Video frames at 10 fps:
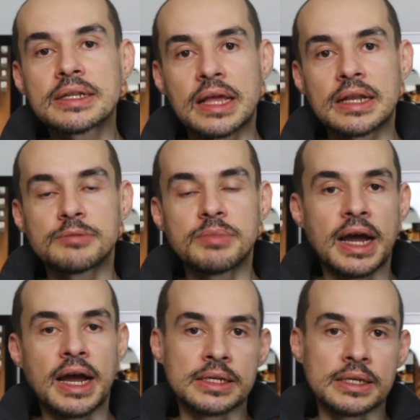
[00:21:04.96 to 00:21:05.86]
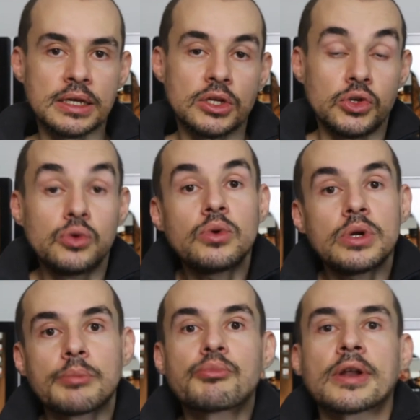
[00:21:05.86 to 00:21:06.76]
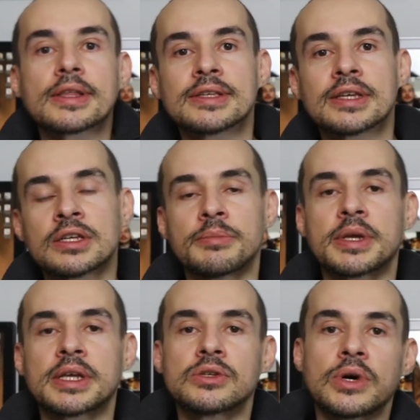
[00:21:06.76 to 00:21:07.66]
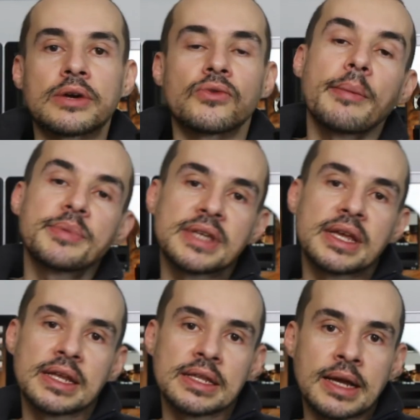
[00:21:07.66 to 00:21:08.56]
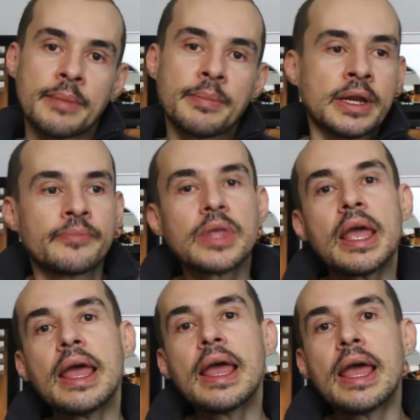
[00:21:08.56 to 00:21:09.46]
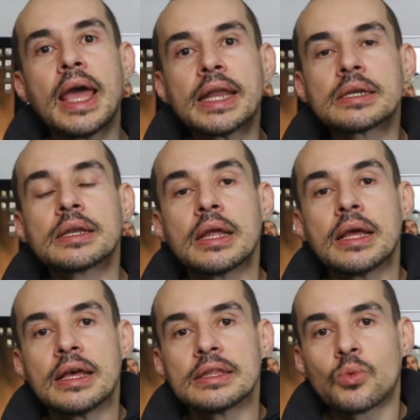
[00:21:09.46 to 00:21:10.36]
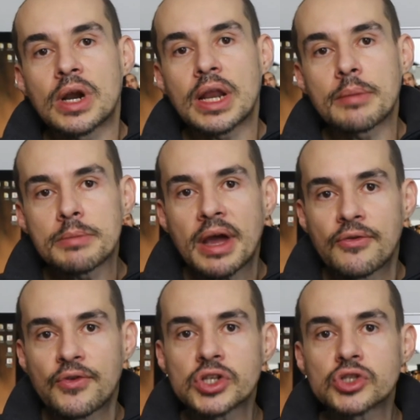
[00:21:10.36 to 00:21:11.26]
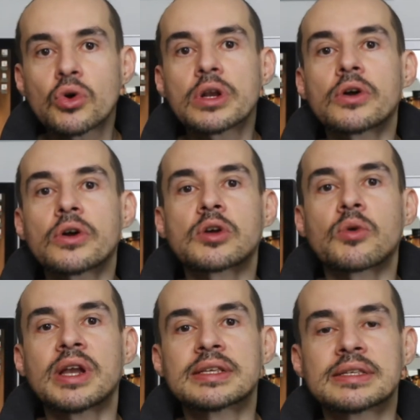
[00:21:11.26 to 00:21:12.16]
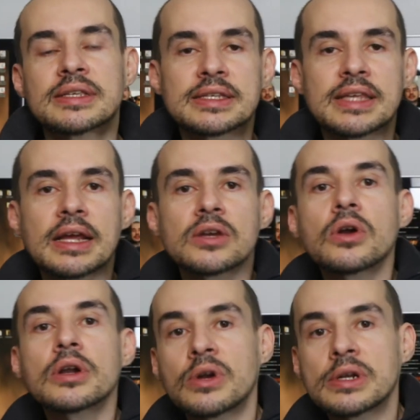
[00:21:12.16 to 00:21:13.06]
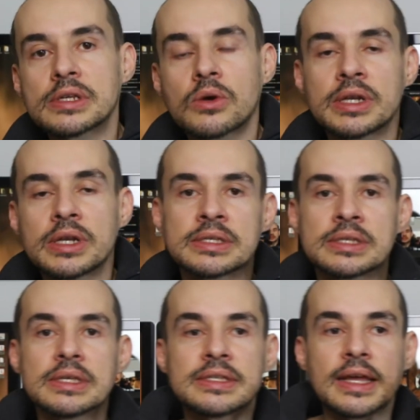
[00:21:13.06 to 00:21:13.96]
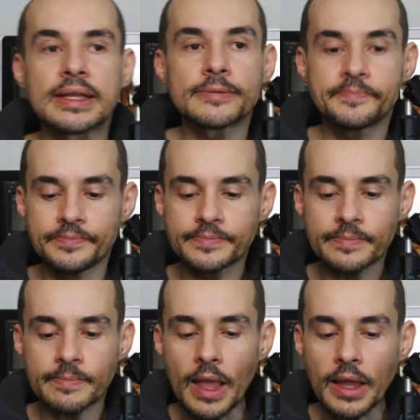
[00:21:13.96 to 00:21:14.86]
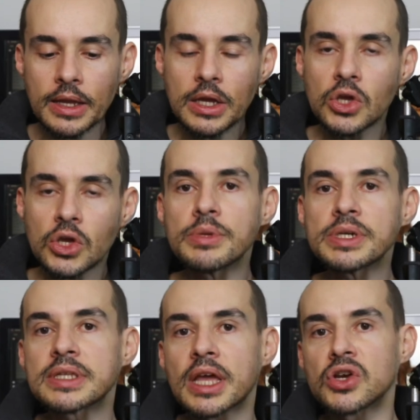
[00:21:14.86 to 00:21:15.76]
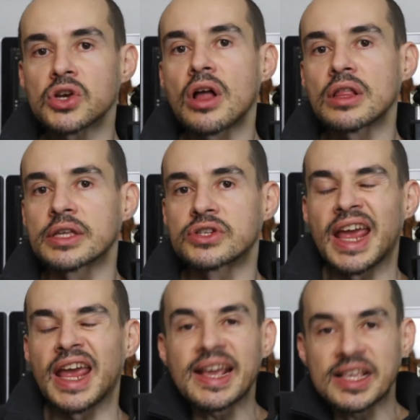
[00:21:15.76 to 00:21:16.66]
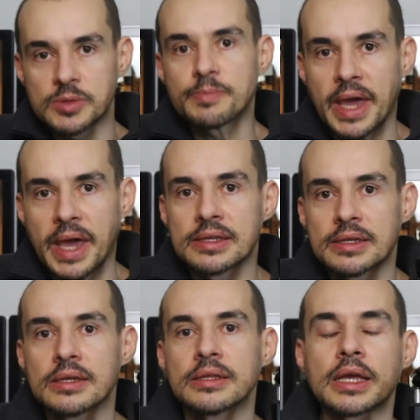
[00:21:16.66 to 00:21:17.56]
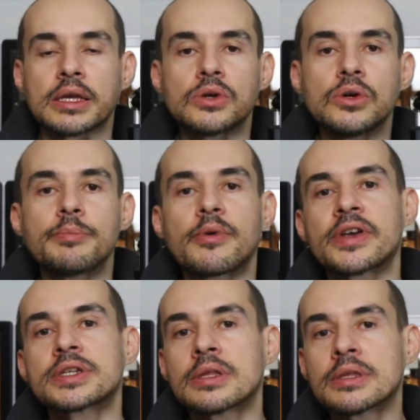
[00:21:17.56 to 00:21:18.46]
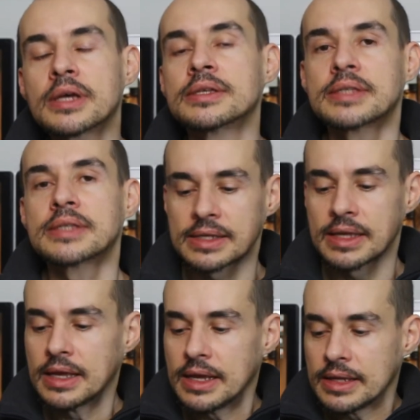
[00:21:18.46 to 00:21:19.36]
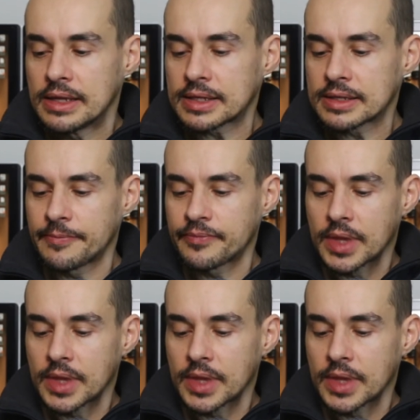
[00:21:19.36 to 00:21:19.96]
that is behind you and the product, essentially, because you are representing the company. And what I mean by first order consequences and second order consequences is that you must acknowledge and expect, like a good professional does, that